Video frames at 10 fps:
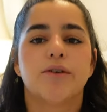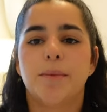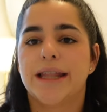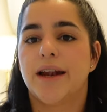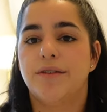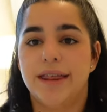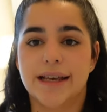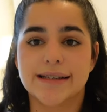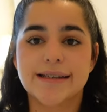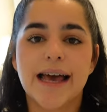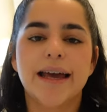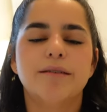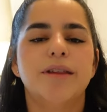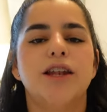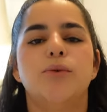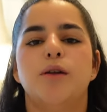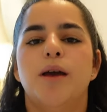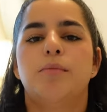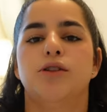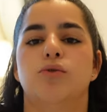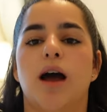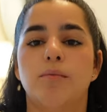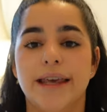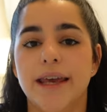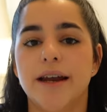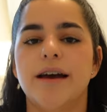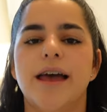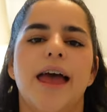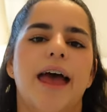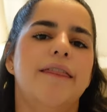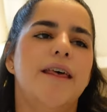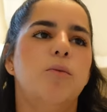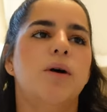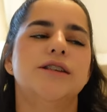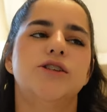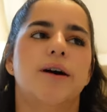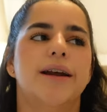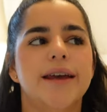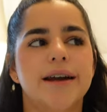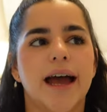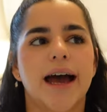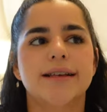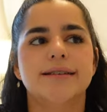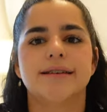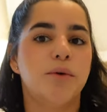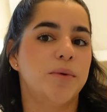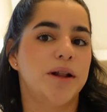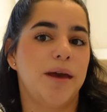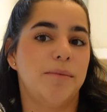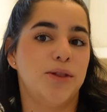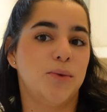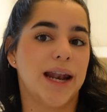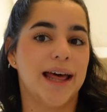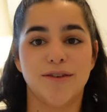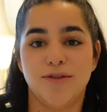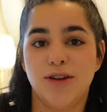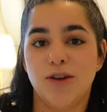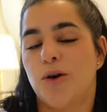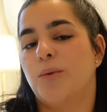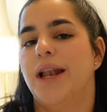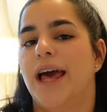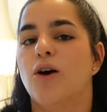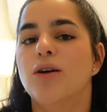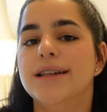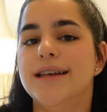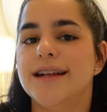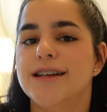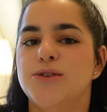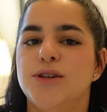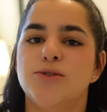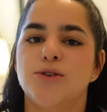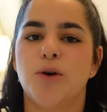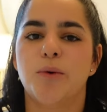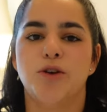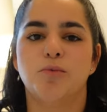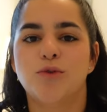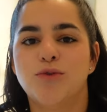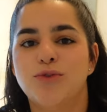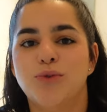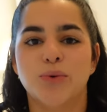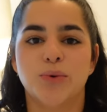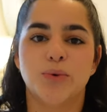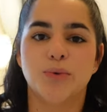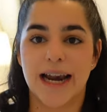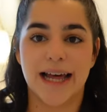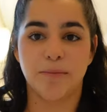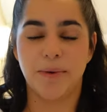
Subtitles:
agreement and everything is signed, then you will be able to come here. And then once you are here, guys, we will maybe do another video with, like, all the details you need to know when you move to another